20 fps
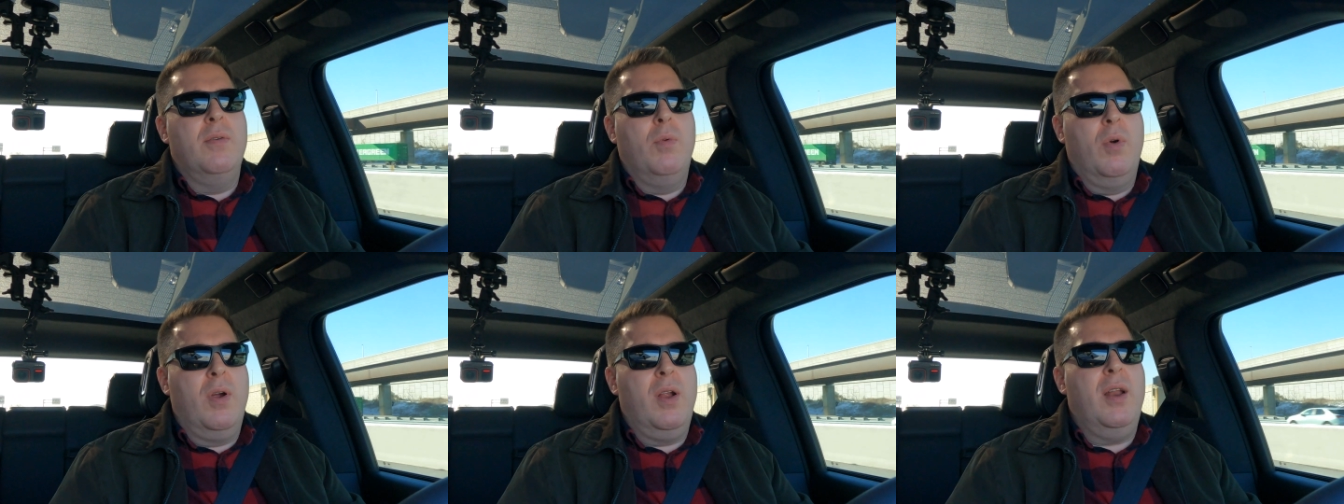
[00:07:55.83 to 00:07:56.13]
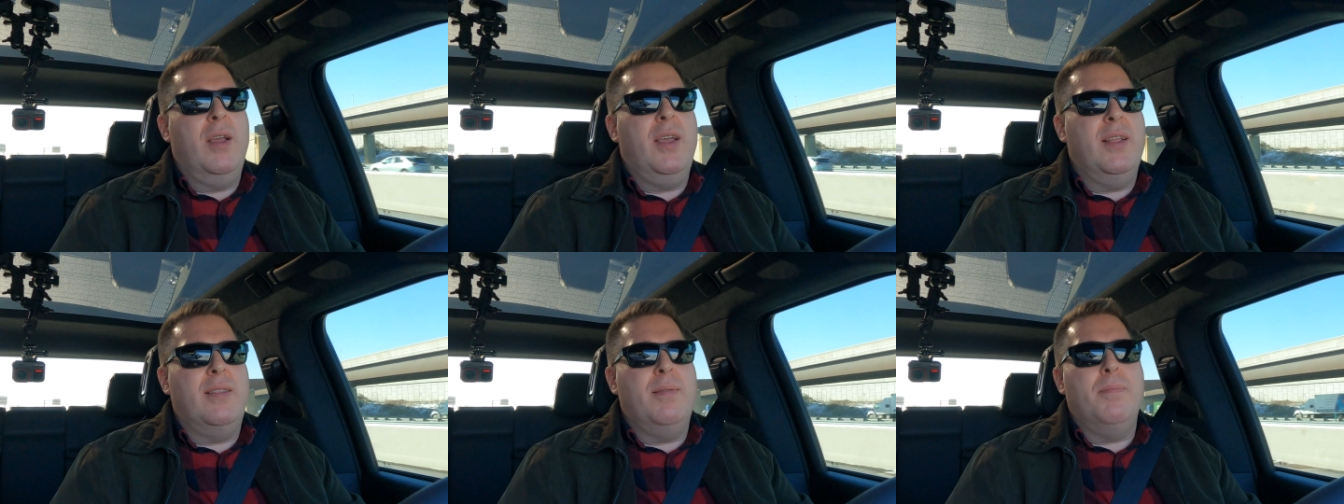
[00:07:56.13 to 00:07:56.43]
we're
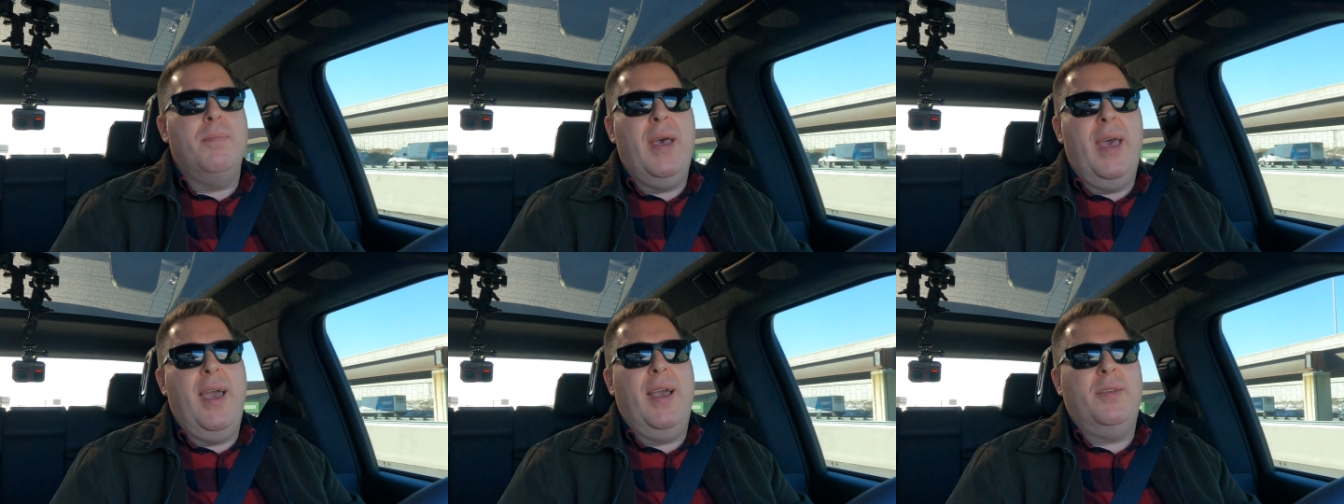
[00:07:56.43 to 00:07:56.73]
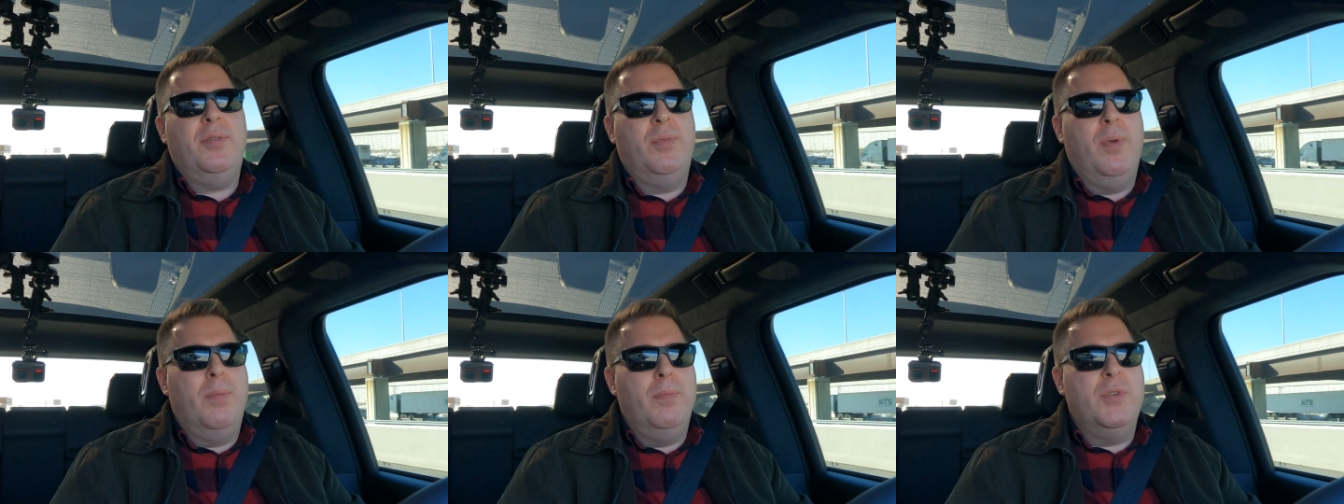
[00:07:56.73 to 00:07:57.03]
gonna get the
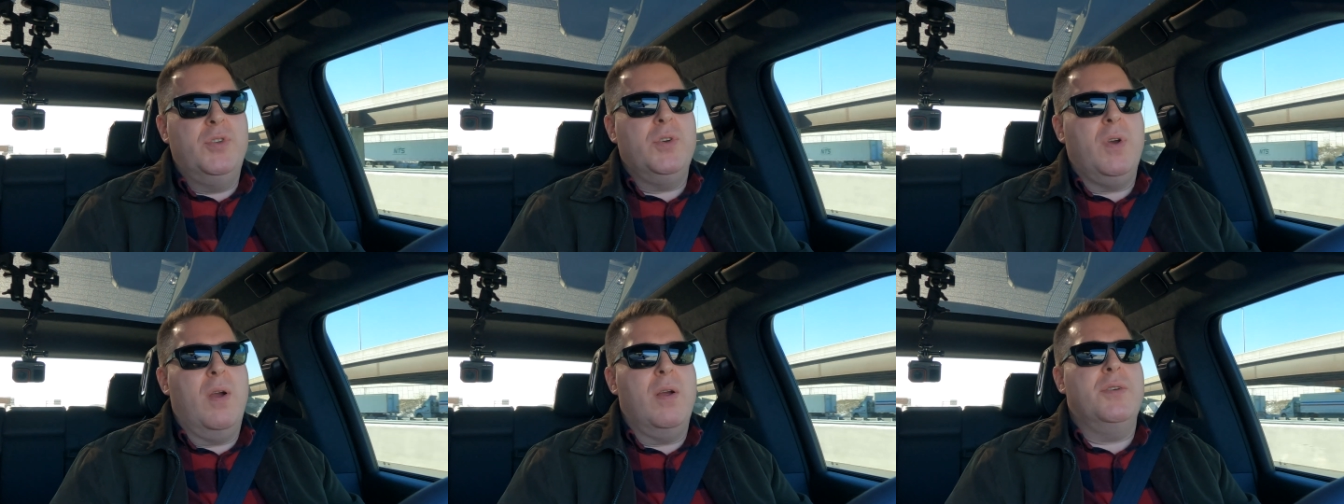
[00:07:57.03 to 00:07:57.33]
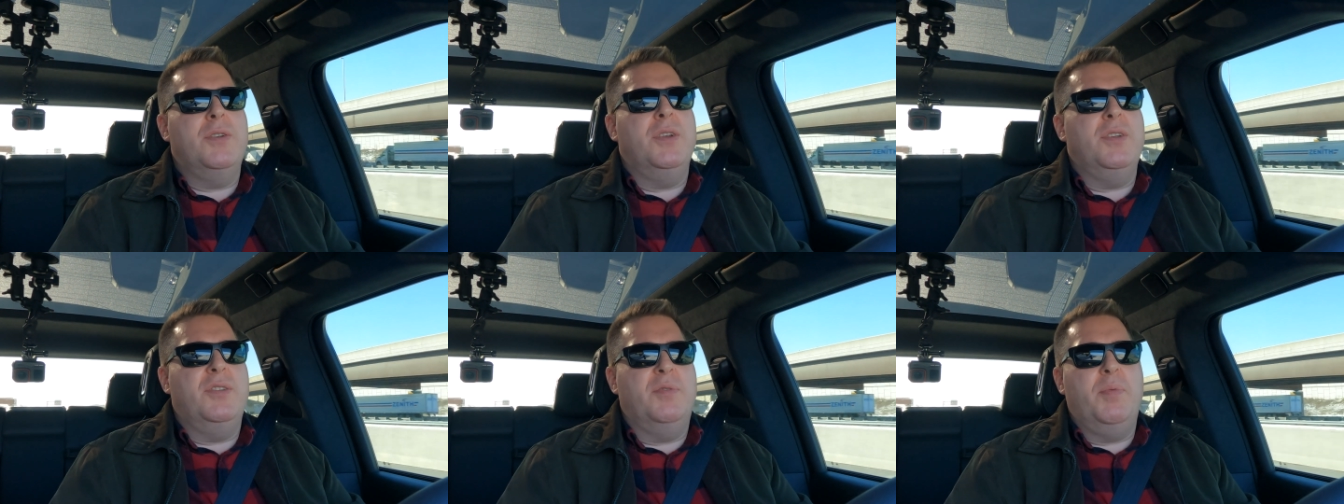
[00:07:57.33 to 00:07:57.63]
maximum
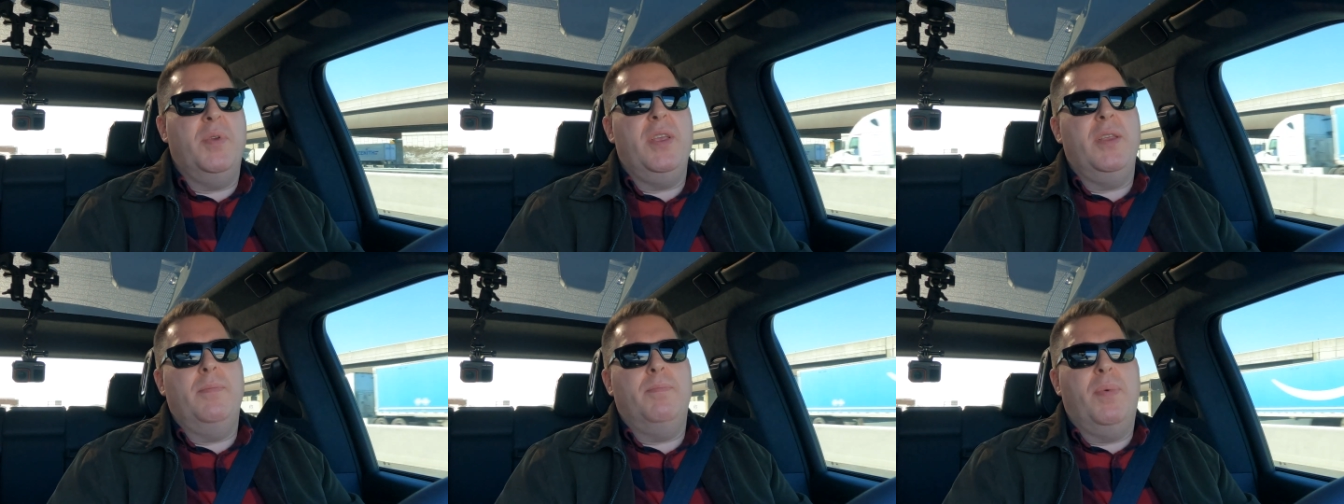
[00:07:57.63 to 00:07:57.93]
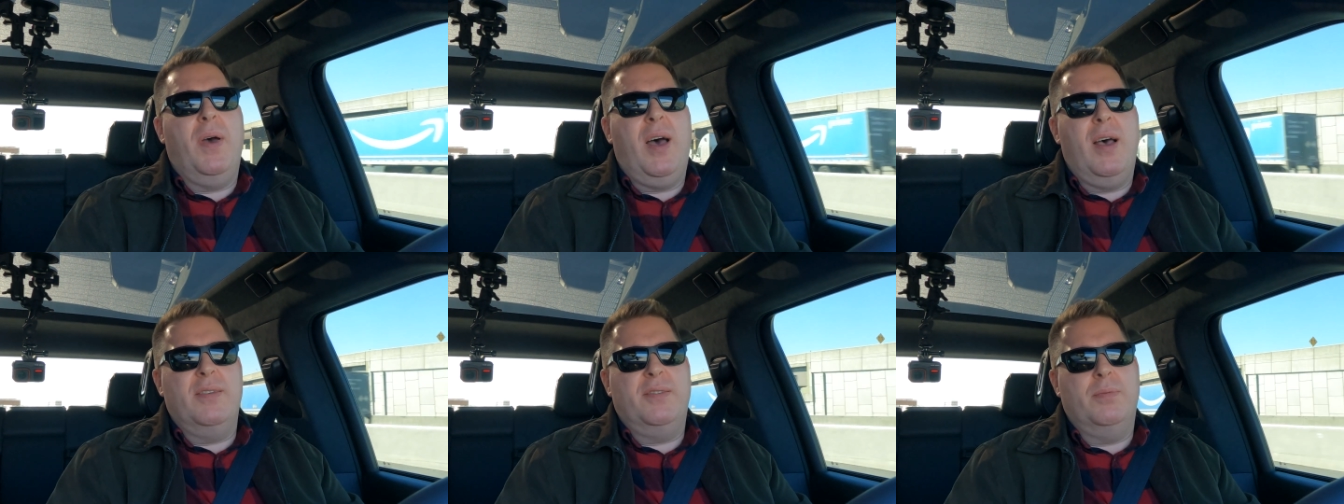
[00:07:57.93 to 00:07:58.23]
charging speed
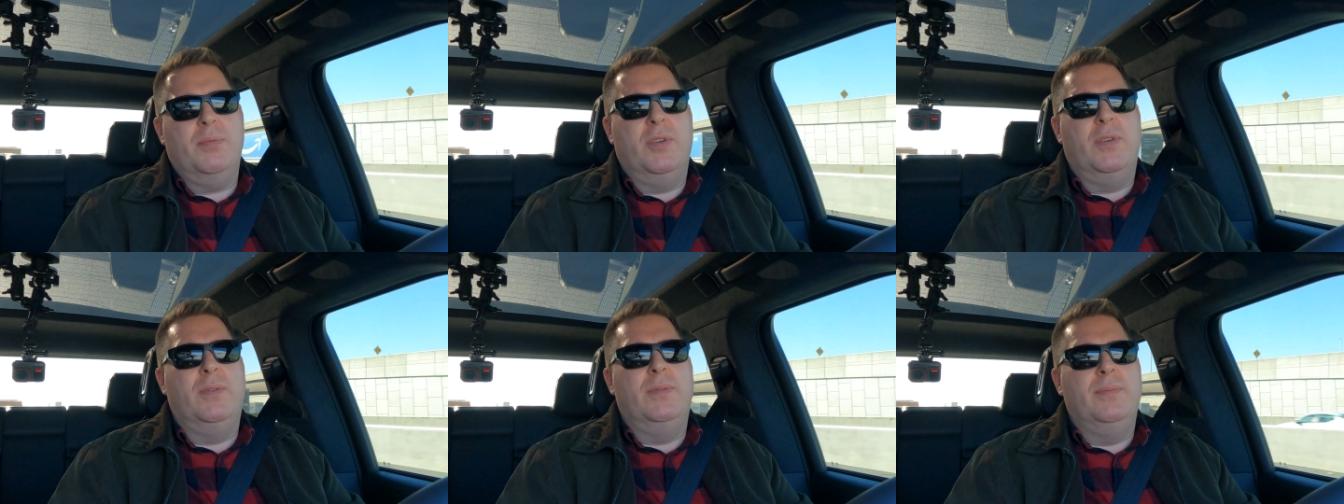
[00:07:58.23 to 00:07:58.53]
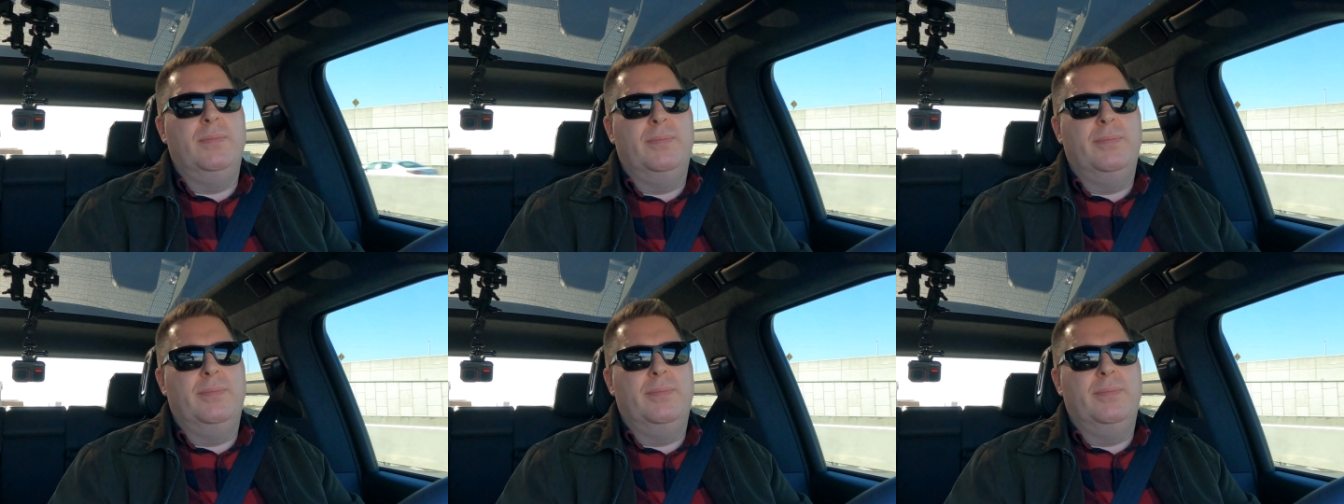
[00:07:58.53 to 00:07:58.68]
possible.